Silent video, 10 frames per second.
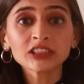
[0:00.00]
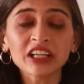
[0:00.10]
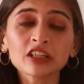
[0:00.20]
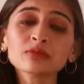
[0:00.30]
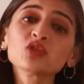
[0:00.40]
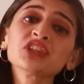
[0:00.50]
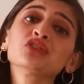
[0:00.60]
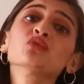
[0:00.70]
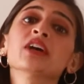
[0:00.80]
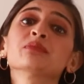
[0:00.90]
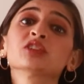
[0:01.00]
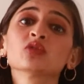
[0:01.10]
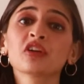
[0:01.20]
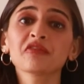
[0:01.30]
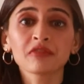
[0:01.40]
welcome to the new
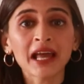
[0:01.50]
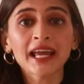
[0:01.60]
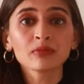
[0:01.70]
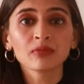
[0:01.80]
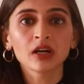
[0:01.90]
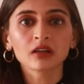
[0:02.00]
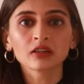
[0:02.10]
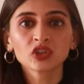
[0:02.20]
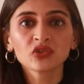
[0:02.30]
episode of Flying Monk.